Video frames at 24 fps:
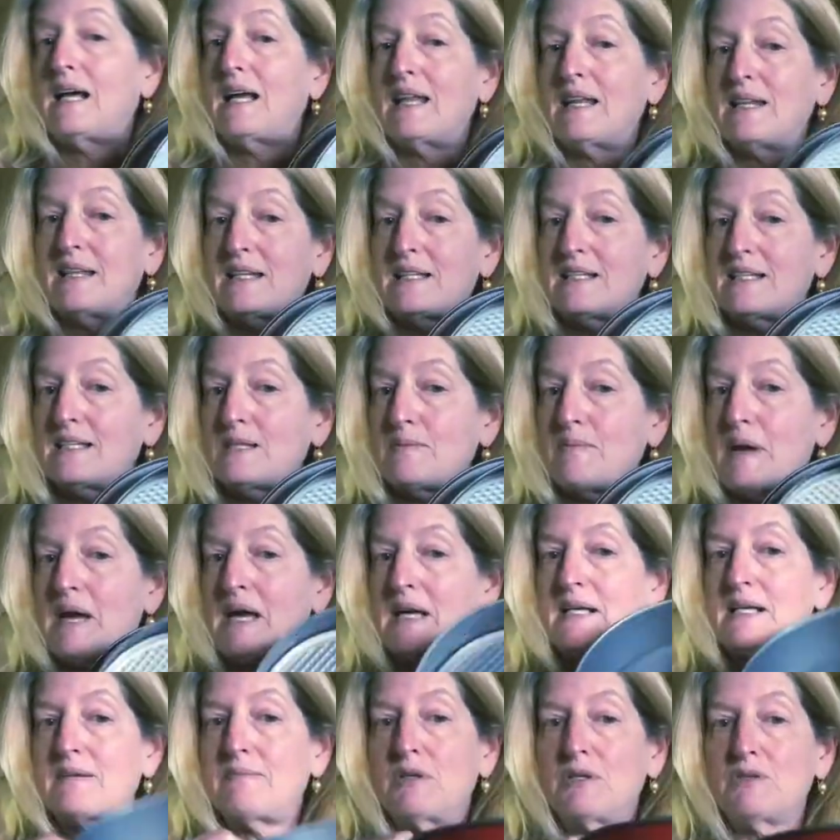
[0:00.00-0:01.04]
this is the pan
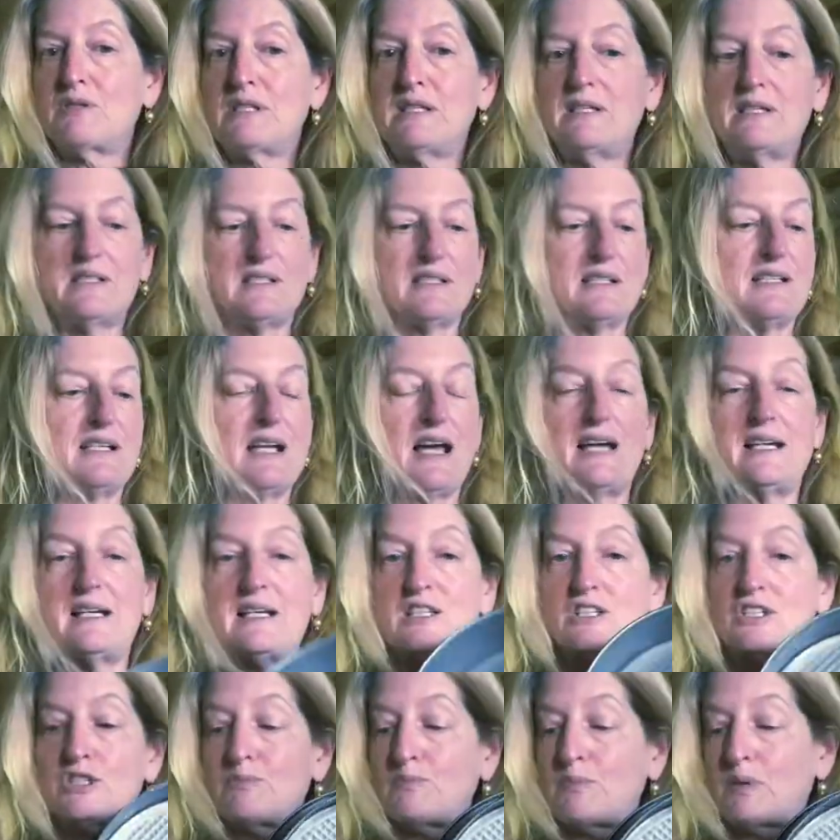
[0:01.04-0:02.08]
I'm using. It's a
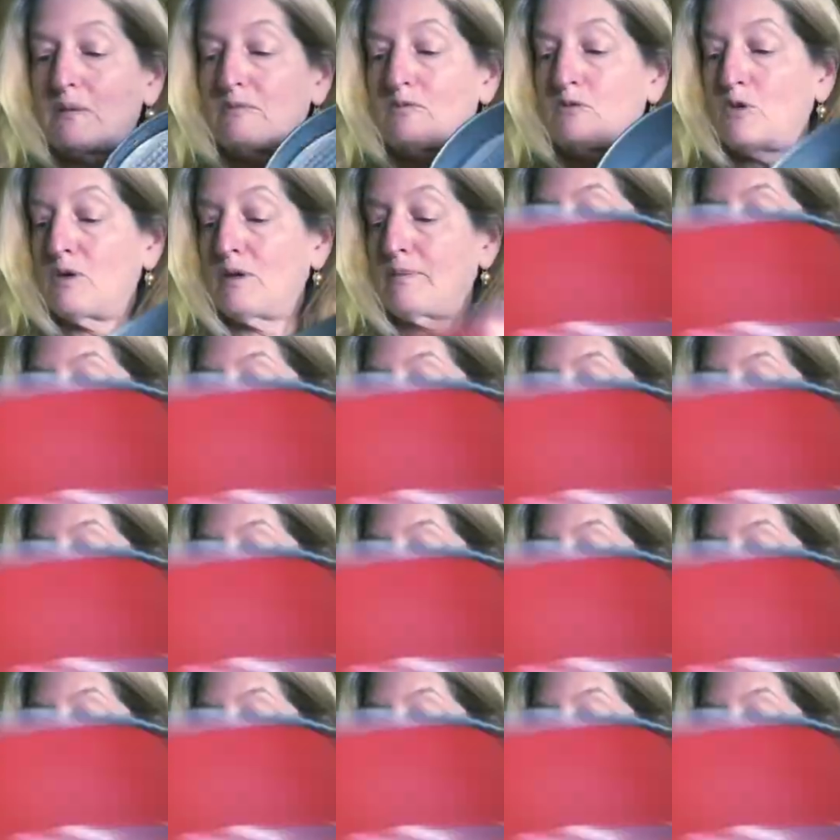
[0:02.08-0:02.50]
9-inch springform